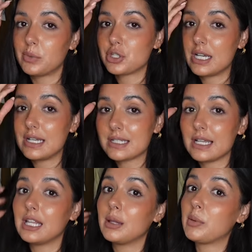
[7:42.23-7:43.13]
which is a
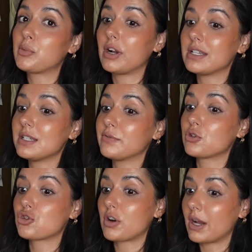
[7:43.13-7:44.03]
little bit pricey for
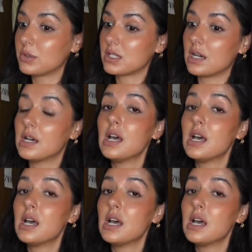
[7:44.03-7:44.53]
a trouser.